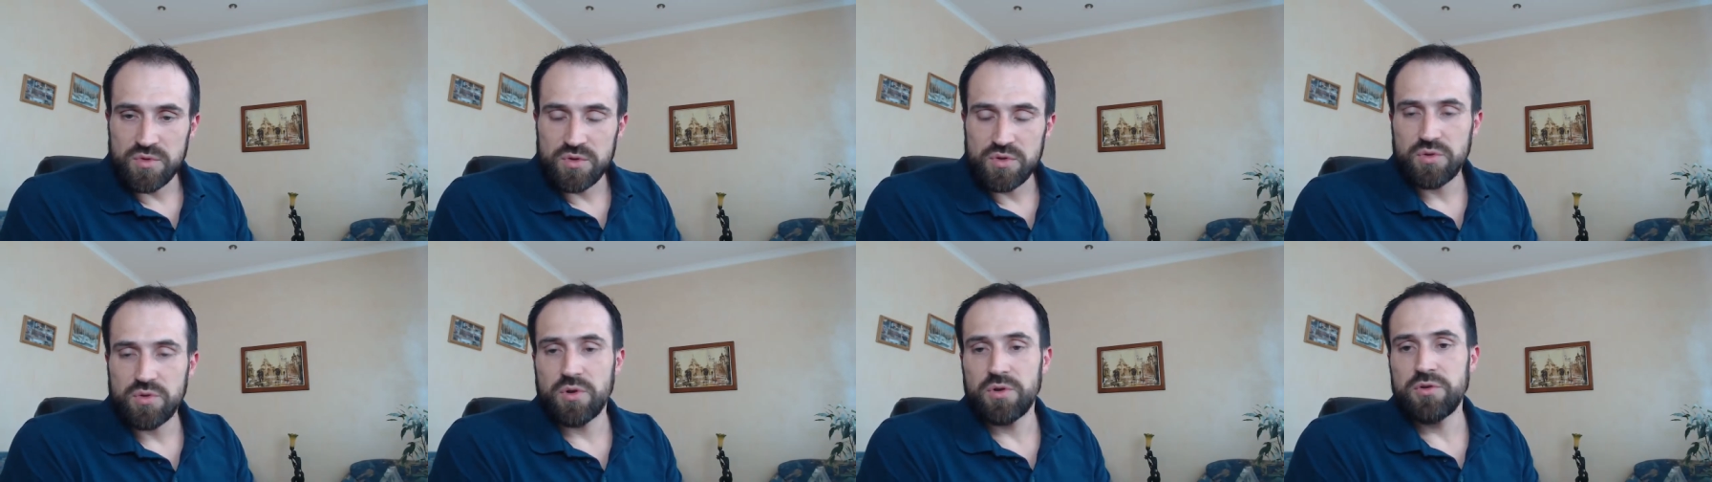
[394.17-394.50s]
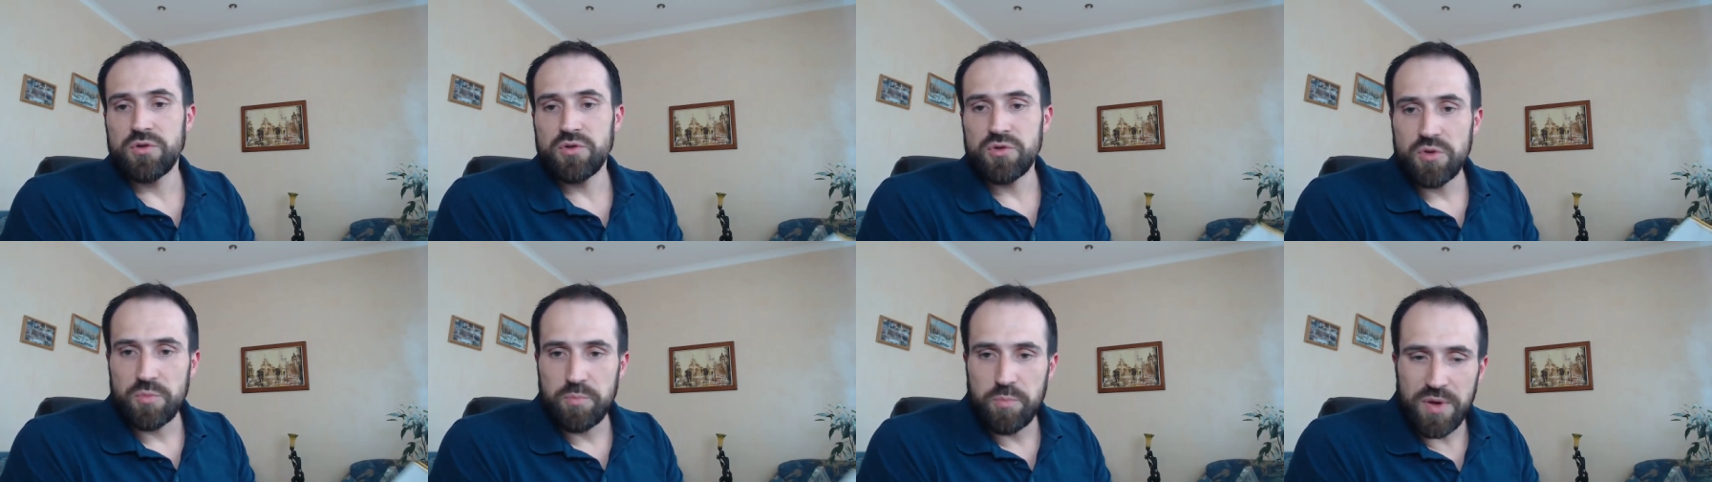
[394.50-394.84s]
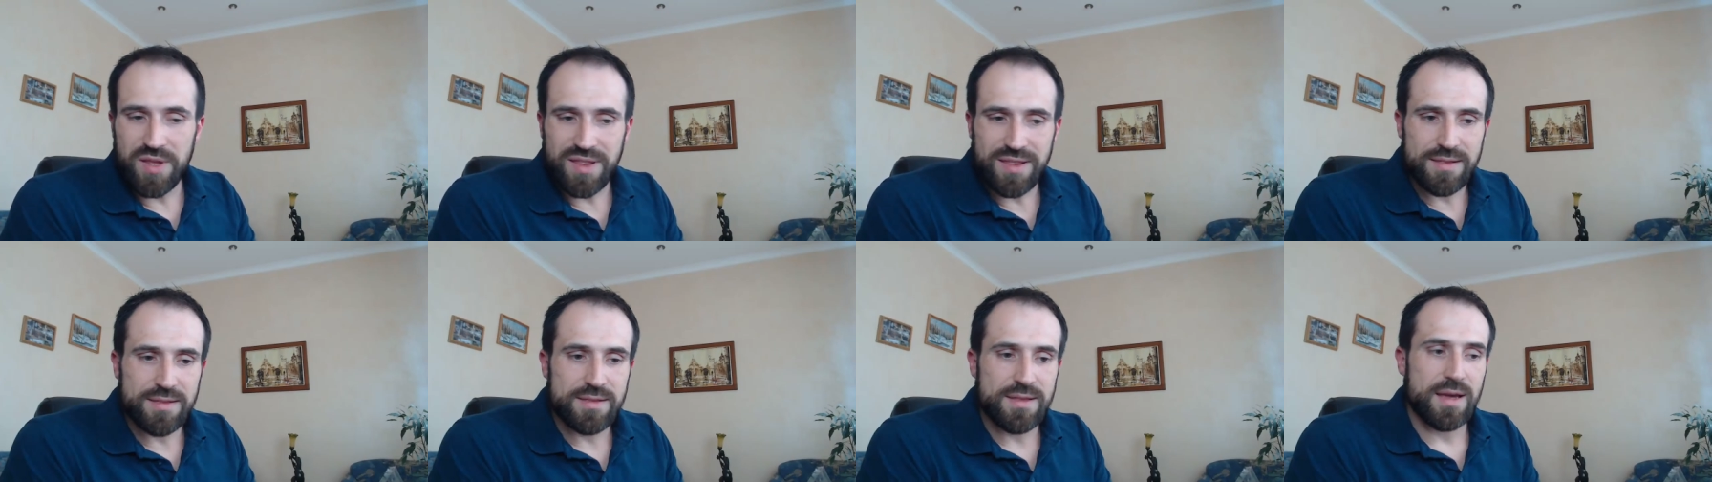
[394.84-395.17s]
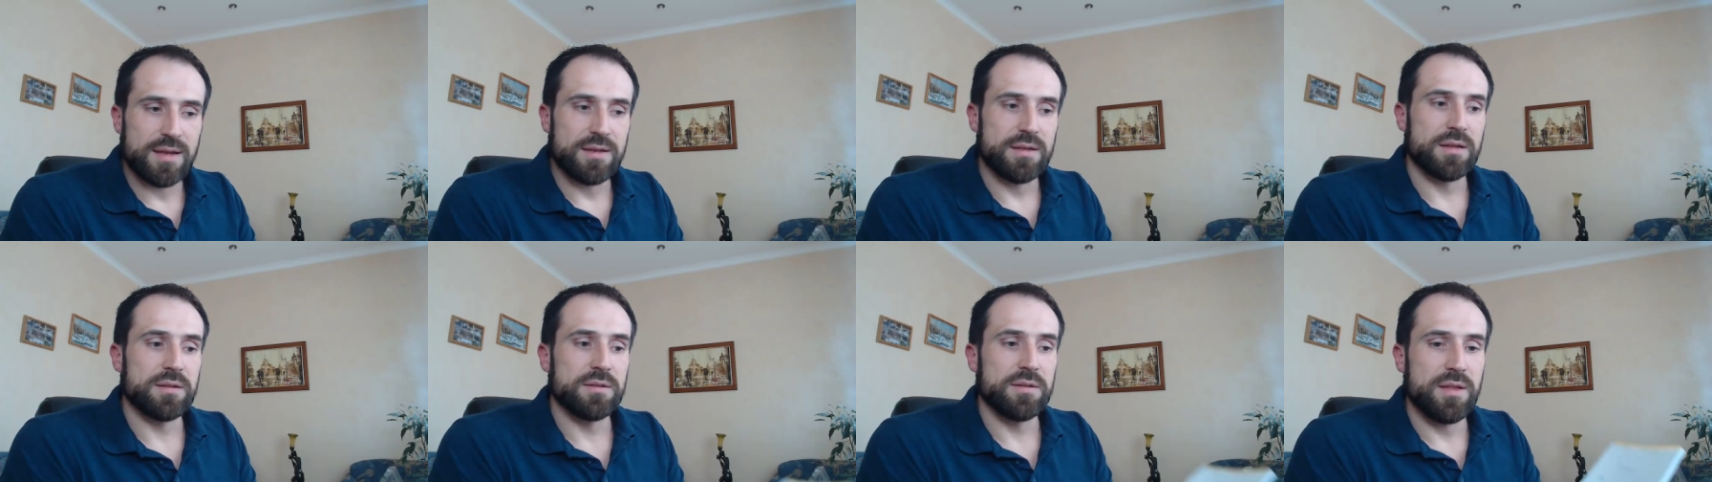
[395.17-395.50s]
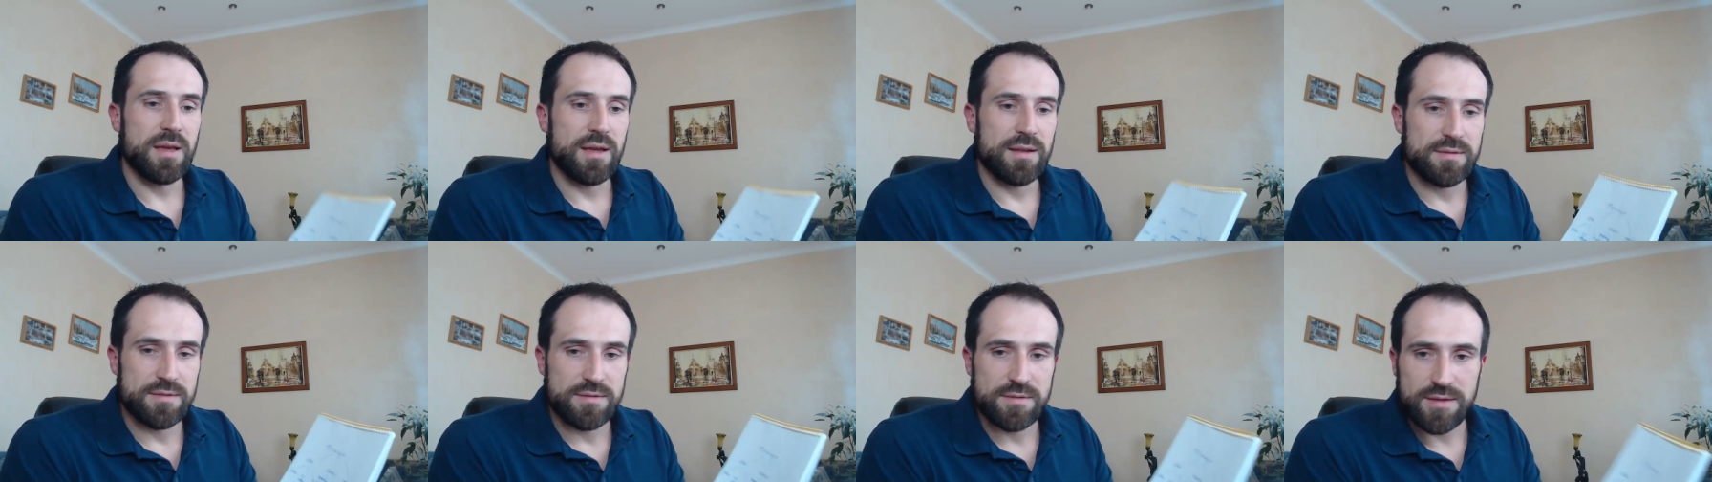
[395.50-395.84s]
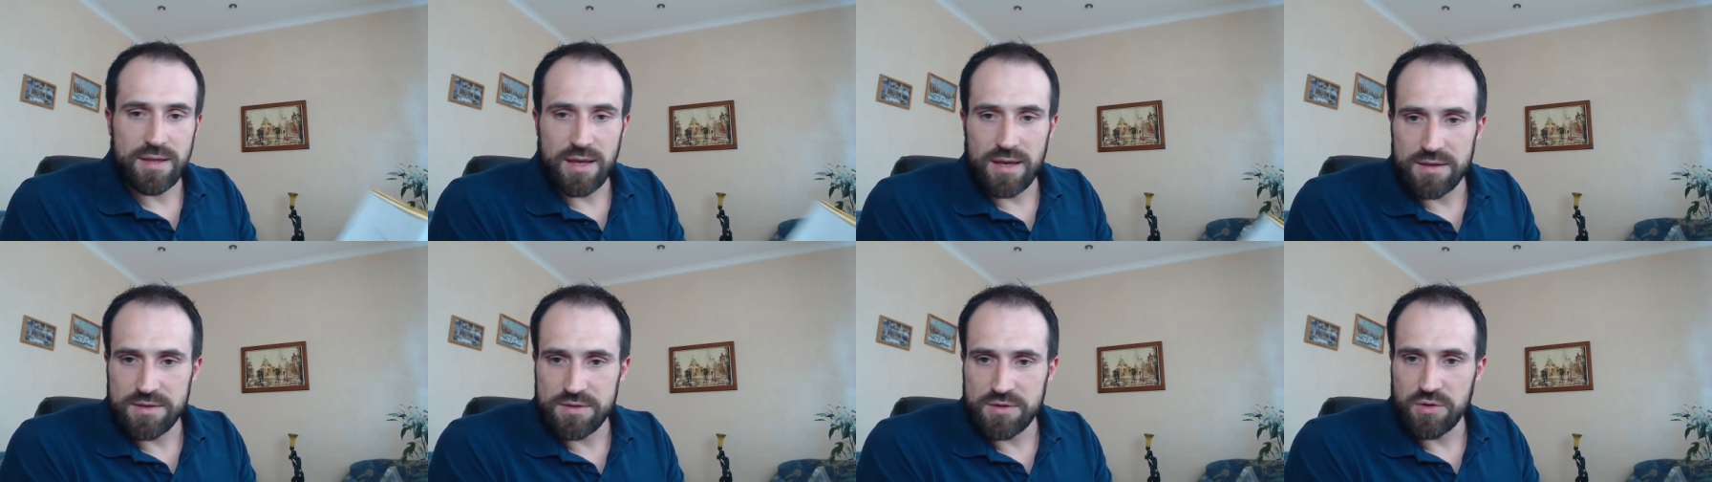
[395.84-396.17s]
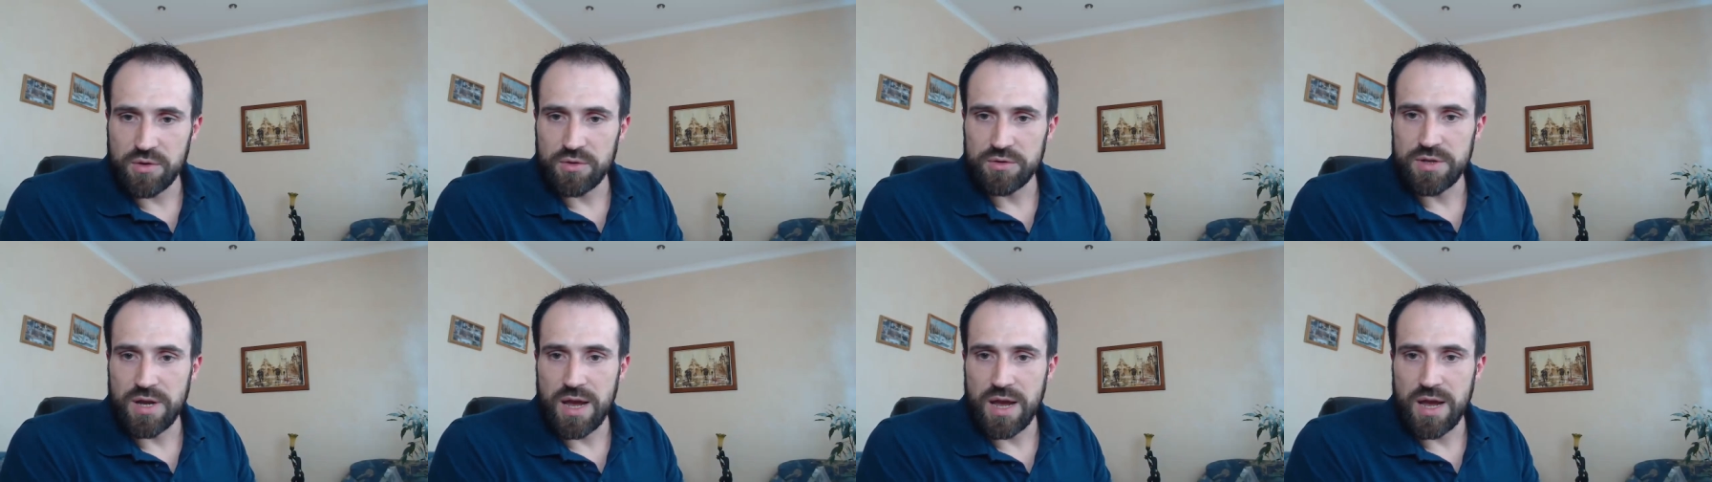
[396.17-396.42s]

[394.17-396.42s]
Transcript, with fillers: so you're repeating that, and that takes your